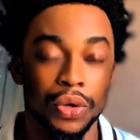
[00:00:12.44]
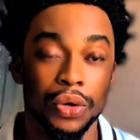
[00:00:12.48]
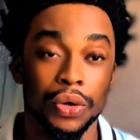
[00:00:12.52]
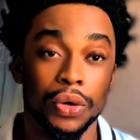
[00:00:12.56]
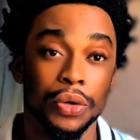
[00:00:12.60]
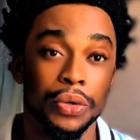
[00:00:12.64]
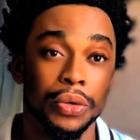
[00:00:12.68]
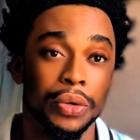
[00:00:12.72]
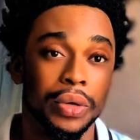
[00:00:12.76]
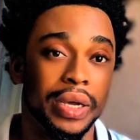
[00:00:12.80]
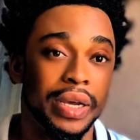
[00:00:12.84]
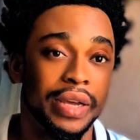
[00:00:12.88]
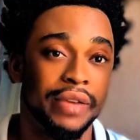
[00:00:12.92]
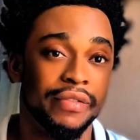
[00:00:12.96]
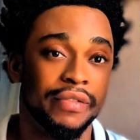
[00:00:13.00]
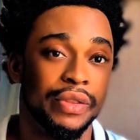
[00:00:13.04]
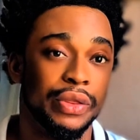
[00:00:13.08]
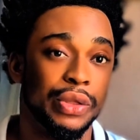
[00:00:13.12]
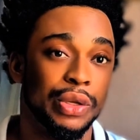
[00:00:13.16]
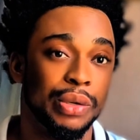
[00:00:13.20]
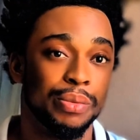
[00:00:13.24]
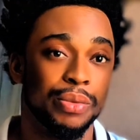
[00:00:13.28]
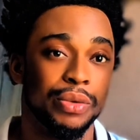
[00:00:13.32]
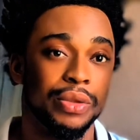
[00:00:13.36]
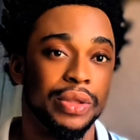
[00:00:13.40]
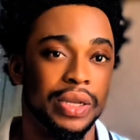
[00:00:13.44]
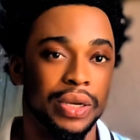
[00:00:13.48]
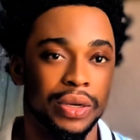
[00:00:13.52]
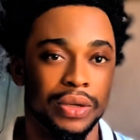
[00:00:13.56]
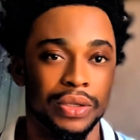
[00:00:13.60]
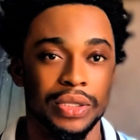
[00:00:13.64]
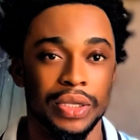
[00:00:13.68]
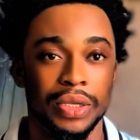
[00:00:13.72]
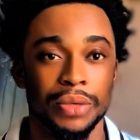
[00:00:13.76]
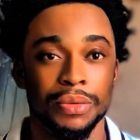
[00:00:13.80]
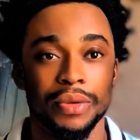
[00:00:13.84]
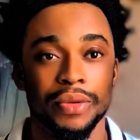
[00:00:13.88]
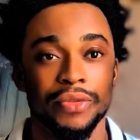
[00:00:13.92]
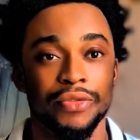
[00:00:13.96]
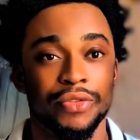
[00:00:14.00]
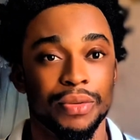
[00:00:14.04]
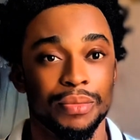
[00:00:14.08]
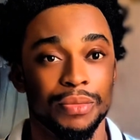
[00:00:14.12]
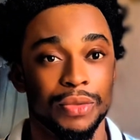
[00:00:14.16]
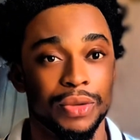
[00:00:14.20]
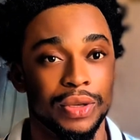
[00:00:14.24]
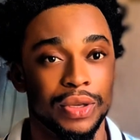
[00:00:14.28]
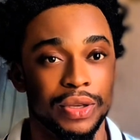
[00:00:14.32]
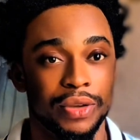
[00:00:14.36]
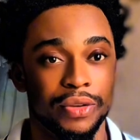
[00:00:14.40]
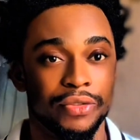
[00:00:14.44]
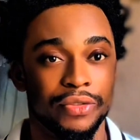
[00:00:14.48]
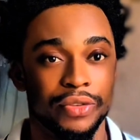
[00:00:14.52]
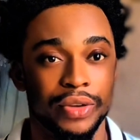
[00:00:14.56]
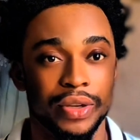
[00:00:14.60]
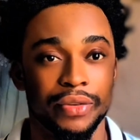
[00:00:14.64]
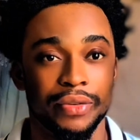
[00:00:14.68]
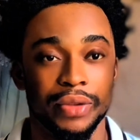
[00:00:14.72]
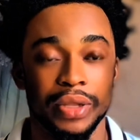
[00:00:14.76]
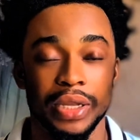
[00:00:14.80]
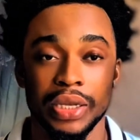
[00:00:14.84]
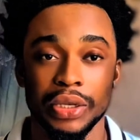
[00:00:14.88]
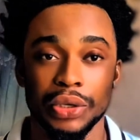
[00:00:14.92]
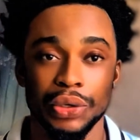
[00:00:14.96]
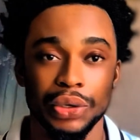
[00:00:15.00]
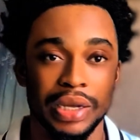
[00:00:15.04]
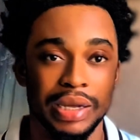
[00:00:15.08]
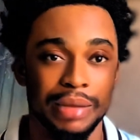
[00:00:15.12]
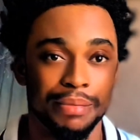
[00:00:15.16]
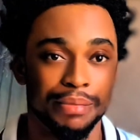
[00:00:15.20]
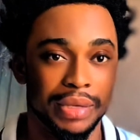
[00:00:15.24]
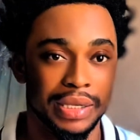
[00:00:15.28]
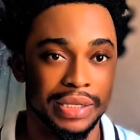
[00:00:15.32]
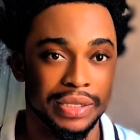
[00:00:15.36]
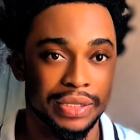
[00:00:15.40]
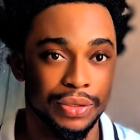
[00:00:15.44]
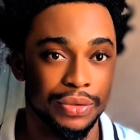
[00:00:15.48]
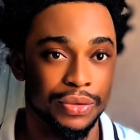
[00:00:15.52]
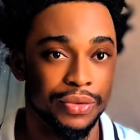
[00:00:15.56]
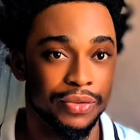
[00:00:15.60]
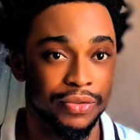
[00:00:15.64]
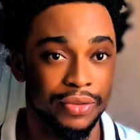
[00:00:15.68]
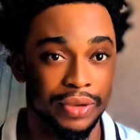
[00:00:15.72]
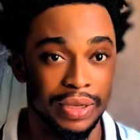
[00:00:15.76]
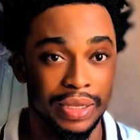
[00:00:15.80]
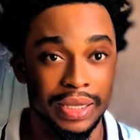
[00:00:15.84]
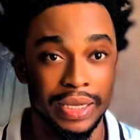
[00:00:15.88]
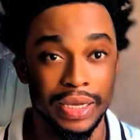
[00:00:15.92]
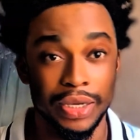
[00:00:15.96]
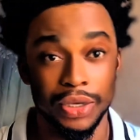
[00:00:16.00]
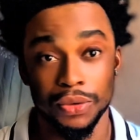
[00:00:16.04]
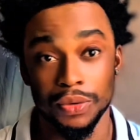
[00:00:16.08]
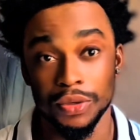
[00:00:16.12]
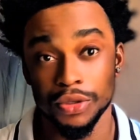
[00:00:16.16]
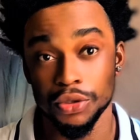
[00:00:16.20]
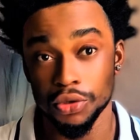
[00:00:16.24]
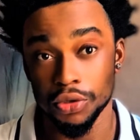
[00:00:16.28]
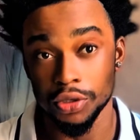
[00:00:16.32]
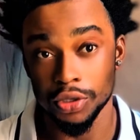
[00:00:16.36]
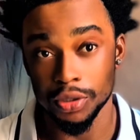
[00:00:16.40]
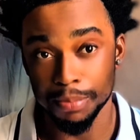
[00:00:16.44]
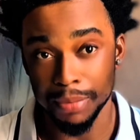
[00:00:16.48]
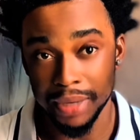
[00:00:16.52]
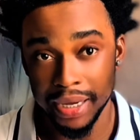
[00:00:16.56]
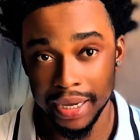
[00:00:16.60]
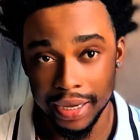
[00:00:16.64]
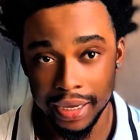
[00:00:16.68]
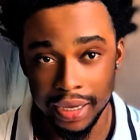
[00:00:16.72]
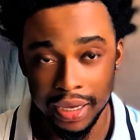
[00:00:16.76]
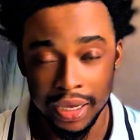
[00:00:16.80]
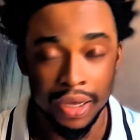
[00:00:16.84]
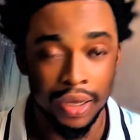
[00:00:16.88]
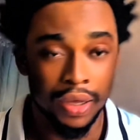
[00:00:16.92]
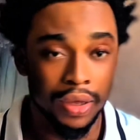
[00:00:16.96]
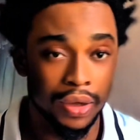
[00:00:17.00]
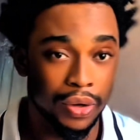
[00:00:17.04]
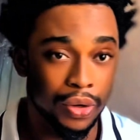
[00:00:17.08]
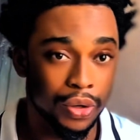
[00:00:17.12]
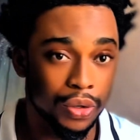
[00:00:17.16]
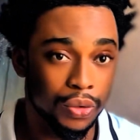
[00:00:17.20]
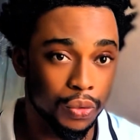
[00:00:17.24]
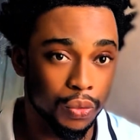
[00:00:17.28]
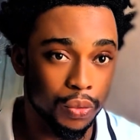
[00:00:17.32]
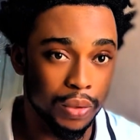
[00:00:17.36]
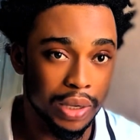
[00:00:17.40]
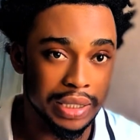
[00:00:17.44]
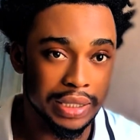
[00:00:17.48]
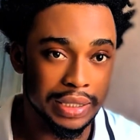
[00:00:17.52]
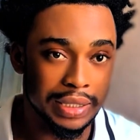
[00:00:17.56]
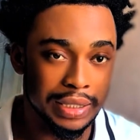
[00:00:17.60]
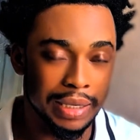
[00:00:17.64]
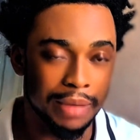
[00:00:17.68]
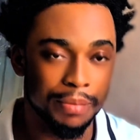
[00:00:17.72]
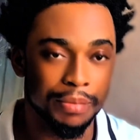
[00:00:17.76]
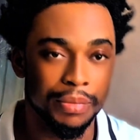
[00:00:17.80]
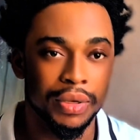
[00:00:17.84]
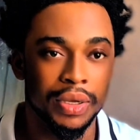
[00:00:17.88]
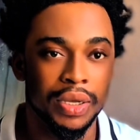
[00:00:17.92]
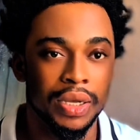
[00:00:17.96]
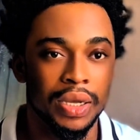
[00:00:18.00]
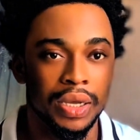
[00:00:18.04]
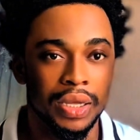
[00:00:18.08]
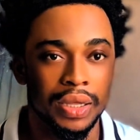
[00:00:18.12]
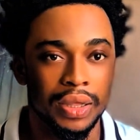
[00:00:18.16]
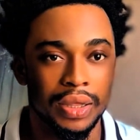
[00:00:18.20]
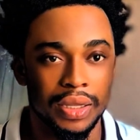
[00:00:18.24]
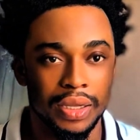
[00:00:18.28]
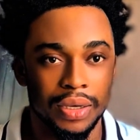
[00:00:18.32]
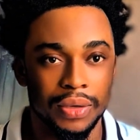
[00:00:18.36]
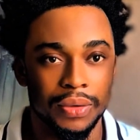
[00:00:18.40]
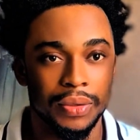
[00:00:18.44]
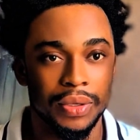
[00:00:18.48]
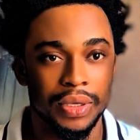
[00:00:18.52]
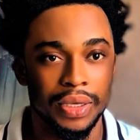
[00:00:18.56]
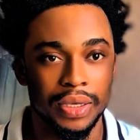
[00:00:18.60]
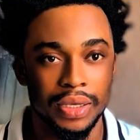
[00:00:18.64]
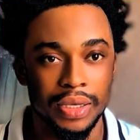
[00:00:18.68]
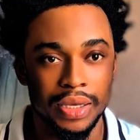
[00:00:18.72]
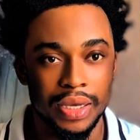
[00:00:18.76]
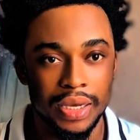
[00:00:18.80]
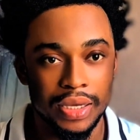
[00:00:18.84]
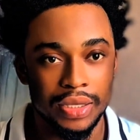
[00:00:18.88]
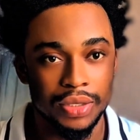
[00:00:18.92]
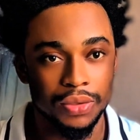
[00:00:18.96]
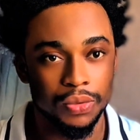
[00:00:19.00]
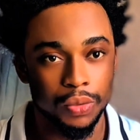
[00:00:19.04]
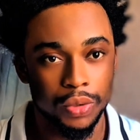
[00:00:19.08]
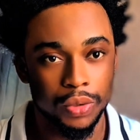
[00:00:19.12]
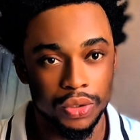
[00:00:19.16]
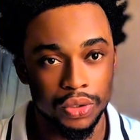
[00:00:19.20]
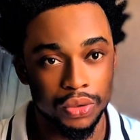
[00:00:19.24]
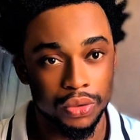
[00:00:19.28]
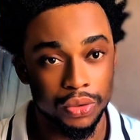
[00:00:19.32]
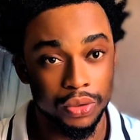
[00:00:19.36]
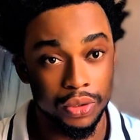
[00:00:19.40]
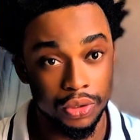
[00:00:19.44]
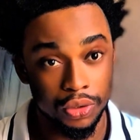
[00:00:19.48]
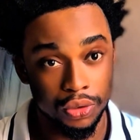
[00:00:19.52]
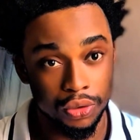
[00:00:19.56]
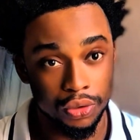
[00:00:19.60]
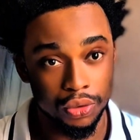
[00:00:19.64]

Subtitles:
or you have a double doubt away from your girlfriend, any other person you feel like you want to spy on WhatsApp. Now, here is what you're going to